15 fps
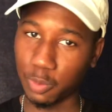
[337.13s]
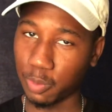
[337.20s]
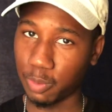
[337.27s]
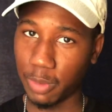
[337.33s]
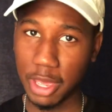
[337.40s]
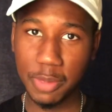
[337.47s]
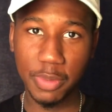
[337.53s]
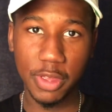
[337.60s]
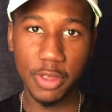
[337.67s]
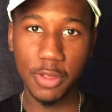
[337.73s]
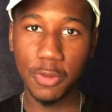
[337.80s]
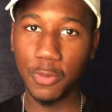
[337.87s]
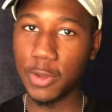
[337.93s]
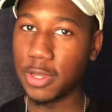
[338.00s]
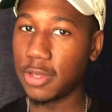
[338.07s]
Maybe
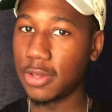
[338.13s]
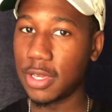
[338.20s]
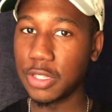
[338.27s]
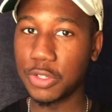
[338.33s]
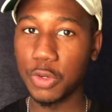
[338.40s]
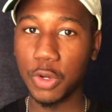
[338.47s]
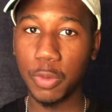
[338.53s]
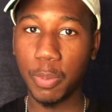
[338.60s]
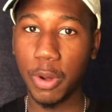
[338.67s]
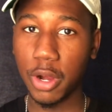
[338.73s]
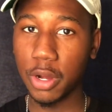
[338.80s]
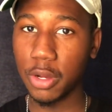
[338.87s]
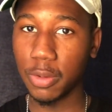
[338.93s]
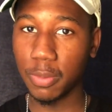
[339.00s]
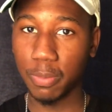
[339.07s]
when you get to
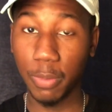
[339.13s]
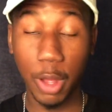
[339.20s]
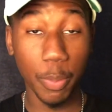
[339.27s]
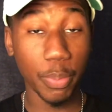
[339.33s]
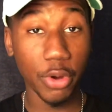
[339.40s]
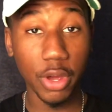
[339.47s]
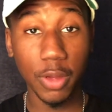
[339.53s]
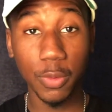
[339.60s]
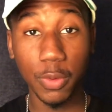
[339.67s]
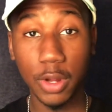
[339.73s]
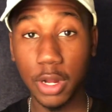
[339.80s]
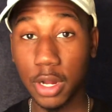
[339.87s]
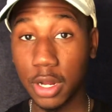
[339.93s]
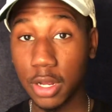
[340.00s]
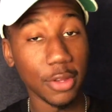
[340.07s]
a point
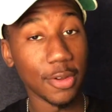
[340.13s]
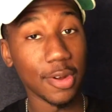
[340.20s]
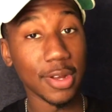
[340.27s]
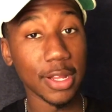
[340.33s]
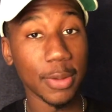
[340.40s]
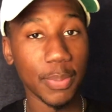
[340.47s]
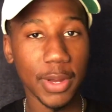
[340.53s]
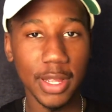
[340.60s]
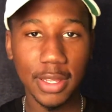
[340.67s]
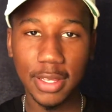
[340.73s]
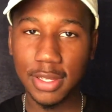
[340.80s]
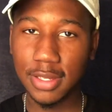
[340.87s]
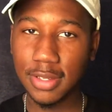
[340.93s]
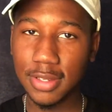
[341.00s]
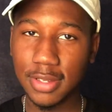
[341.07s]
where you're in
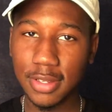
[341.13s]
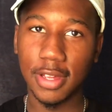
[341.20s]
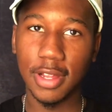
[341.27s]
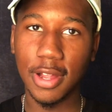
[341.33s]
abundance,